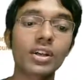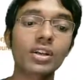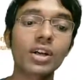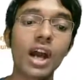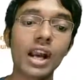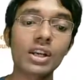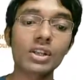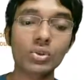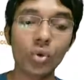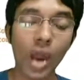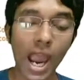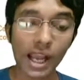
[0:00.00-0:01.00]
And so
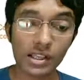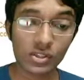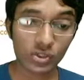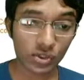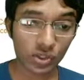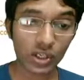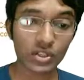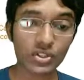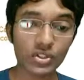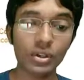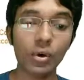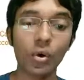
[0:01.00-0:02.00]
as such,
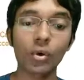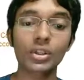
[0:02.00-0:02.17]
okay,